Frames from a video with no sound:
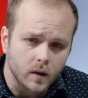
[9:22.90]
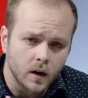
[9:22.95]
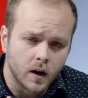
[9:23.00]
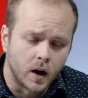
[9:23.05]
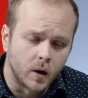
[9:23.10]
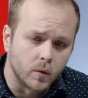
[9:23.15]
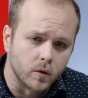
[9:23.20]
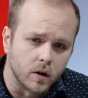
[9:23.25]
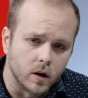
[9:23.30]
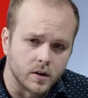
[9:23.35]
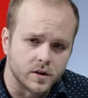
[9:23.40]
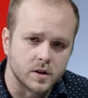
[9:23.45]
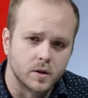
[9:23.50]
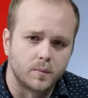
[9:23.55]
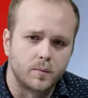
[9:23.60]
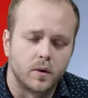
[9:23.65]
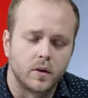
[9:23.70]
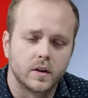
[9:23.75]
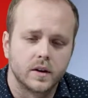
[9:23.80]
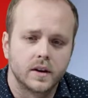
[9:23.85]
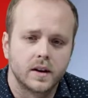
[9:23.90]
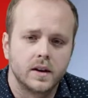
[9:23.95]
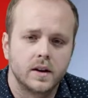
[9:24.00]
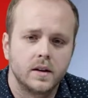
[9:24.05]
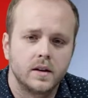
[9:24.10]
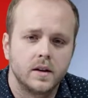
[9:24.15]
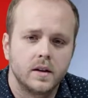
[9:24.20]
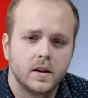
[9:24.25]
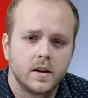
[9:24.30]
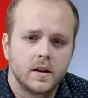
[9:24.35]
we're also pulling
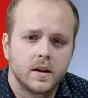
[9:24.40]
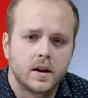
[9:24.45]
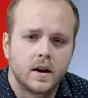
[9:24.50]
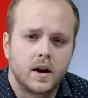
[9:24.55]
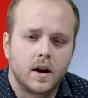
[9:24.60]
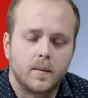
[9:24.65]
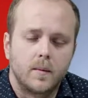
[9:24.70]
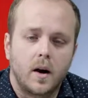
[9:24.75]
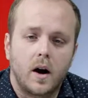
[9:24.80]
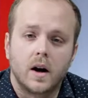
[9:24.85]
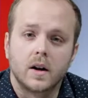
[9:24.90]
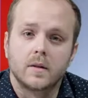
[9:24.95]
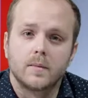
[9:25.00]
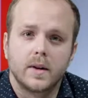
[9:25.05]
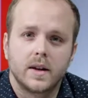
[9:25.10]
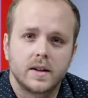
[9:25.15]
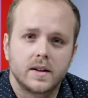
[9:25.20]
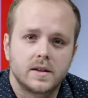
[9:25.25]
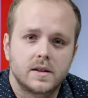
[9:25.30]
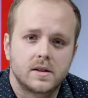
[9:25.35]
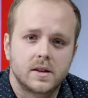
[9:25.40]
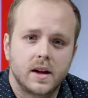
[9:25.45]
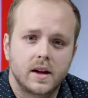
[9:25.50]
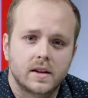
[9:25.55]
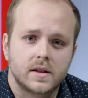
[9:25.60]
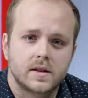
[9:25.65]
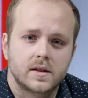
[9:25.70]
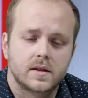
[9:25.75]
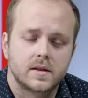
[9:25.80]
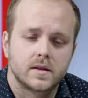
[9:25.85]
in automated
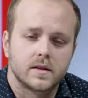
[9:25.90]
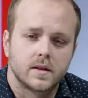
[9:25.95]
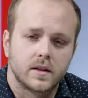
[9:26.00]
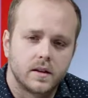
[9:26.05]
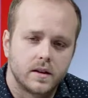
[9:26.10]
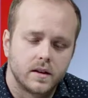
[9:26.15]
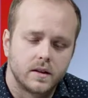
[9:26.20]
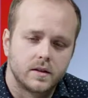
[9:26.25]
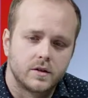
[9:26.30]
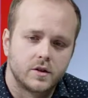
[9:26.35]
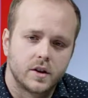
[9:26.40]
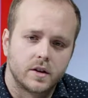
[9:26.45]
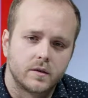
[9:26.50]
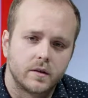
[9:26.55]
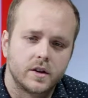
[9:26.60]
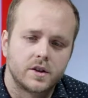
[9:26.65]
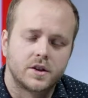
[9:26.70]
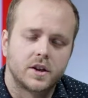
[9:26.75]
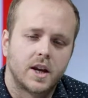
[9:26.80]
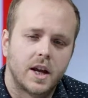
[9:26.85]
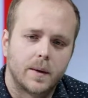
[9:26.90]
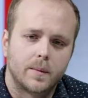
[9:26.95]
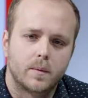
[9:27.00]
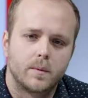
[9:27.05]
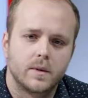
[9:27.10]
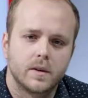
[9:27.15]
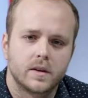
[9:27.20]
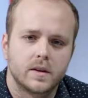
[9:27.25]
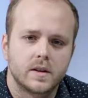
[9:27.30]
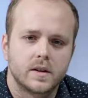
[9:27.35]
text generation
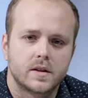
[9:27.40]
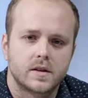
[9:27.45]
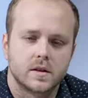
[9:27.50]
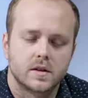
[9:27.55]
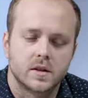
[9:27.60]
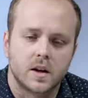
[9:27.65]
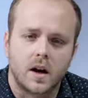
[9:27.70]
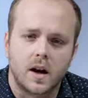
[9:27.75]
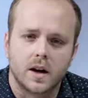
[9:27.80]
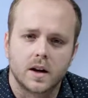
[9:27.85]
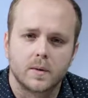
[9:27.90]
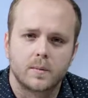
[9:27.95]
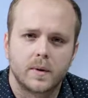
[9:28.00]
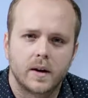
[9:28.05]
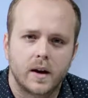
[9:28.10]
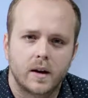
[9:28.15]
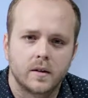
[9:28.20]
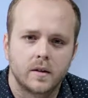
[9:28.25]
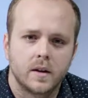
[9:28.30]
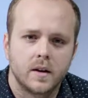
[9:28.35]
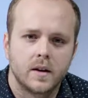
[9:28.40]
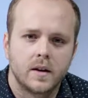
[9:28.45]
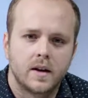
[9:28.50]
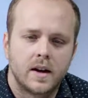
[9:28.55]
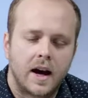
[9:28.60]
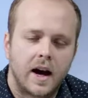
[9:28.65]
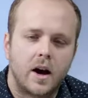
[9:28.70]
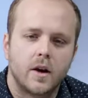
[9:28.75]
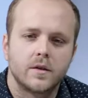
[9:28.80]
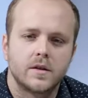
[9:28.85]
capabilities to talk about
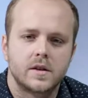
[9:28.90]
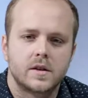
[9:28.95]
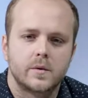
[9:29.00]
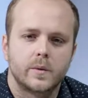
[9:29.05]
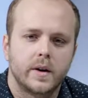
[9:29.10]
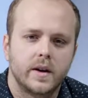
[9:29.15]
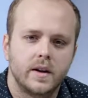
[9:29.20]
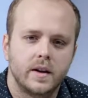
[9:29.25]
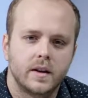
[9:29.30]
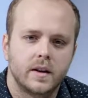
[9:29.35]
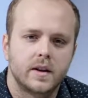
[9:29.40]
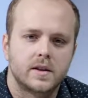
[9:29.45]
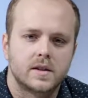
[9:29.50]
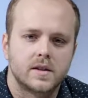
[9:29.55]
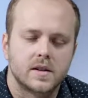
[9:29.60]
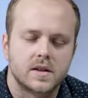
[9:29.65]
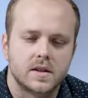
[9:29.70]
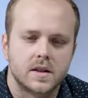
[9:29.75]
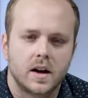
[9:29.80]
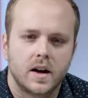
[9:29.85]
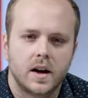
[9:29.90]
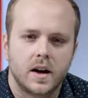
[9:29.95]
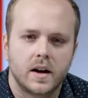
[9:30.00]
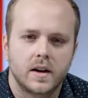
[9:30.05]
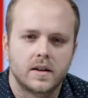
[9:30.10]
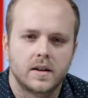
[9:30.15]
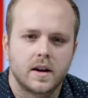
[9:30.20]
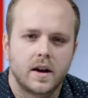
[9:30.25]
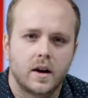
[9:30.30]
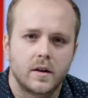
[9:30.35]
how this rating gets
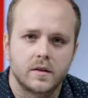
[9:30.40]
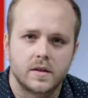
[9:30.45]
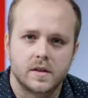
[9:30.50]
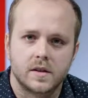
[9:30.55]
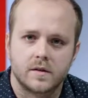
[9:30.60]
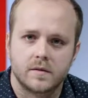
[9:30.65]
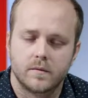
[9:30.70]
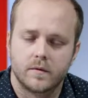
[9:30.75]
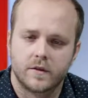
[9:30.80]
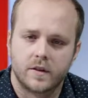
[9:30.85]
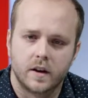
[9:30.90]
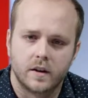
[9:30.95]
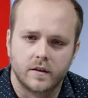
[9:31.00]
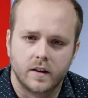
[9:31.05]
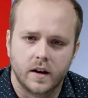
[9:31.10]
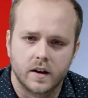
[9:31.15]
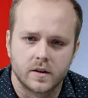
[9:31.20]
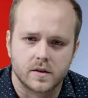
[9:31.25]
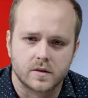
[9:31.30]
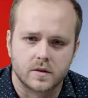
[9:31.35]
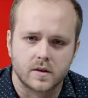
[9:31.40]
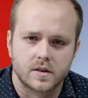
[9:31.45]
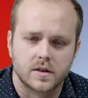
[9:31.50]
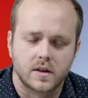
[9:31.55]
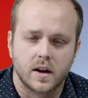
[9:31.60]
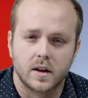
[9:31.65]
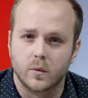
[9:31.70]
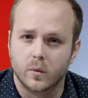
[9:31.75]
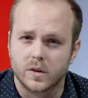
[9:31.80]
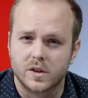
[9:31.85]
assigned, how these fair values are
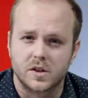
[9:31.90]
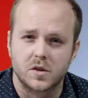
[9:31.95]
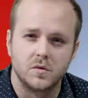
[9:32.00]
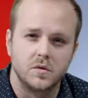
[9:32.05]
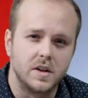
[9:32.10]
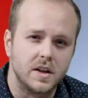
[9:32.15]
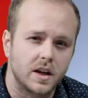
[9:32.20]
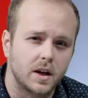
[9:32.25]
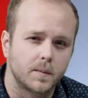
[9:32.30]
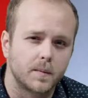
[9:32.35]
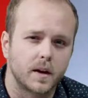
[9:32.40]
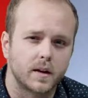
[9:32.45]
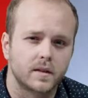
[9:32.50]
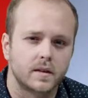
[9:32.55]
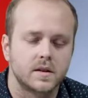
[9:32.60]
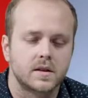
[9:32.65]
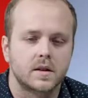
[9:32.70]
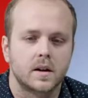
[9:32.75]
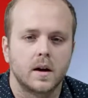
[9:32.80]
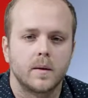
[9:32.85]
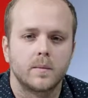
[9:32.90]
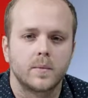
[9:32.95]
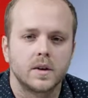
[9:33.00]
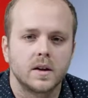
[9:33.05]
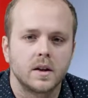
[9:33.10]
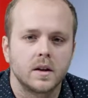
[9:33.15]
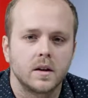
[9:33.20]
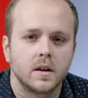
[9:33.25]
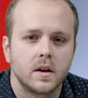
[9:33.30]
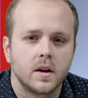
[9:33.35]
assigned, what's unique about this
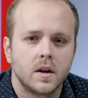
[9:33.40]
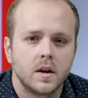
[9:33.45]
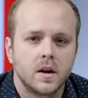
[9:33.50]
company,